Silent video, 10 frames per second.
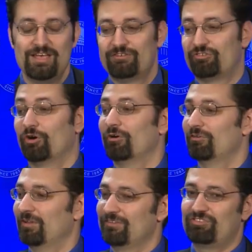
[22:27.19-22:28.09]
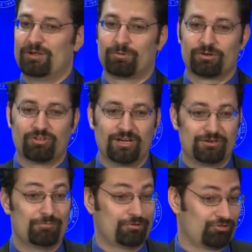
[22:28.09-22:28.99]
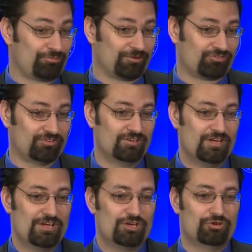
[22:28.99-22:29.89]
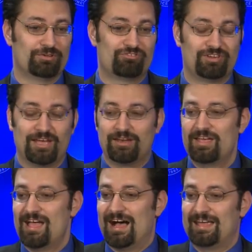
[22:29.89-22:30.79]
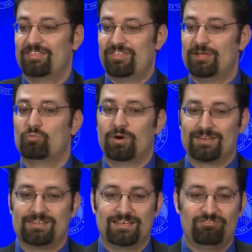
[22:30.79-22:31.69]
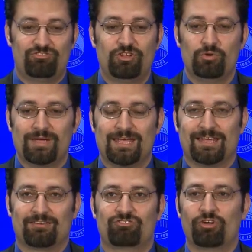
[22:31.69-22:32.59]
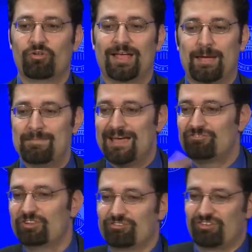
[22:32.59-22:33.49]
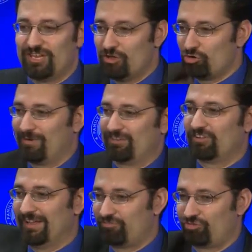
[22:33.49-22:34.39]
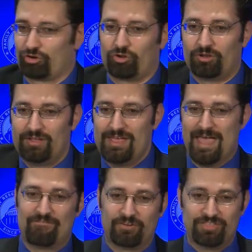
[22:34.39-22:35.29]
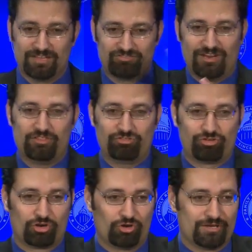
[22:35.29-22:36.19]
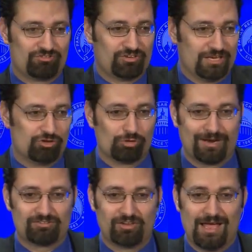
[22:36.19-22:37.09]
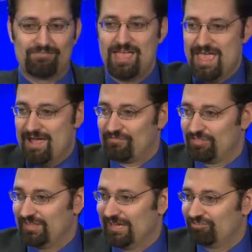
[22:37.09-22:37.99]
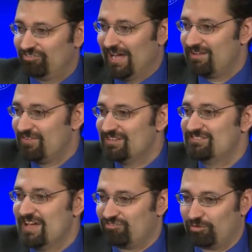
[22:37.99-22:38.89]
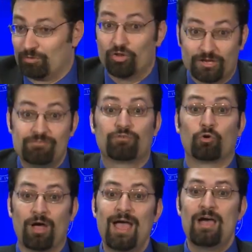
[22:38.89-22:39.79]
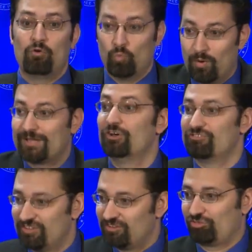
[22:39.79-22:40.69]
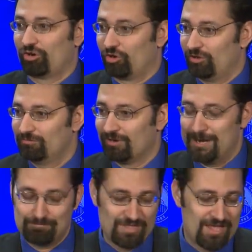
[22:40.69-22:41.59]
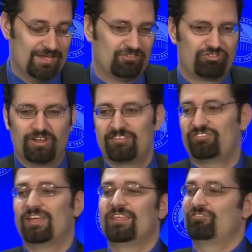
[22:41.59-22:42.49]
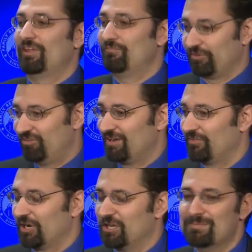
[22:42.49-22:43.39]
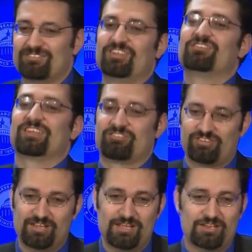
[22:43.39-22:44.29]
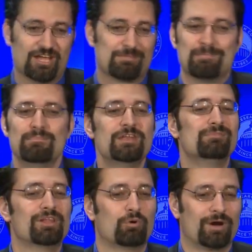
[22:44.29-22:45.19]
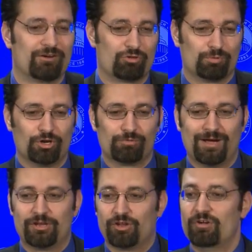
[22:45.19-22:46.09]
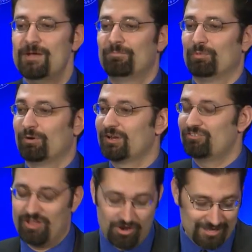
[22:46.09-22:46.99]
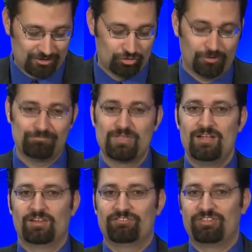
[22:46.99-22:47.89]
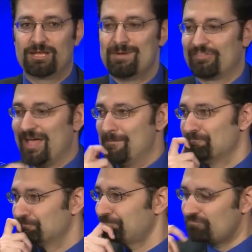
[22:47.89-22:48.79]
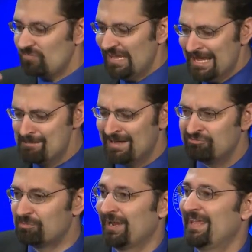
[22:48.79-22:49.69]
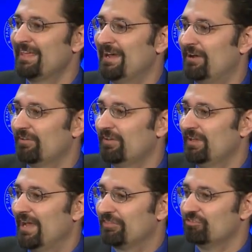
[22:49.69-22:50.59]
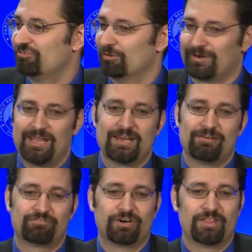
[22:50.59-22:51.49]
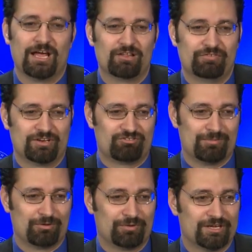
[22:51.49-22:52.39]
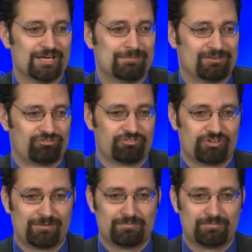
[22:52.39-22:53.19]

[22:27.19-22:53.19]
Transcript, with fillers: So let's say we're talking to a pro-choice person who has said, I think what gets you in. So like imagine there's an equal right to life circle. Everything inside the circle gets an equal right to life. Everything outside of it doesn't. We're looking for what goes in the circle, right? And so let's say they say, for sake of argument, sentience. You got to be minimally aware of the world around you. Then we're going to say, okay, cool. Let's think about that. Imagine we're hanging out at the zoo. We're hanging out in front of the elephant exhibit when a gunman shows up.